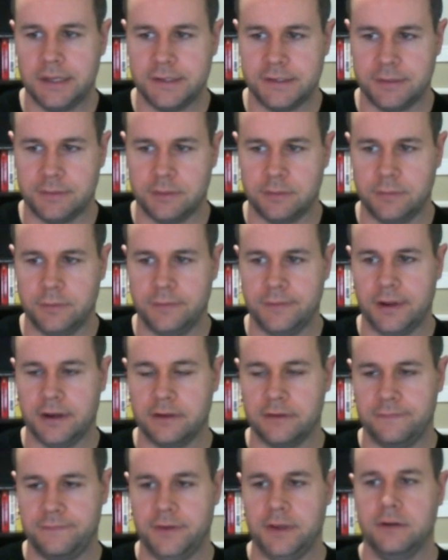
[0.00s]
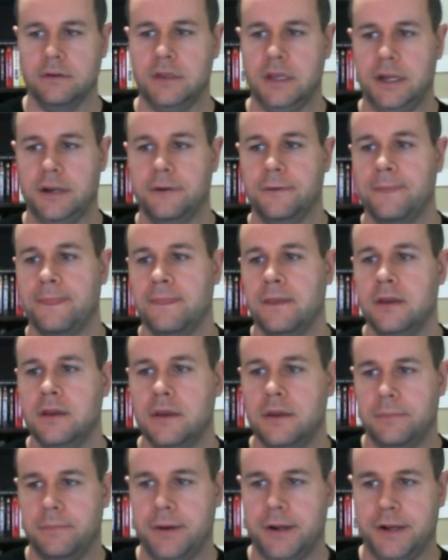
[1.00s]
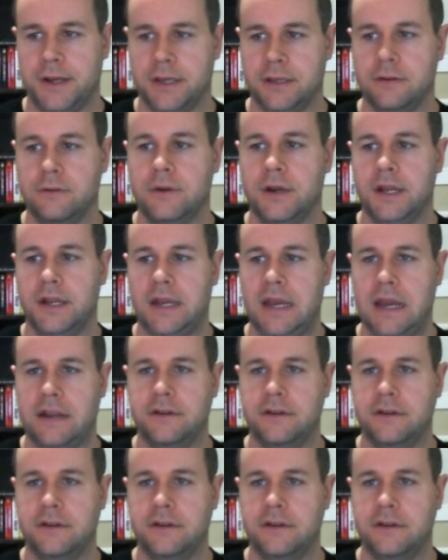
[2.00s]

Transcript: It's something we've got to configure later. But I can go ahead,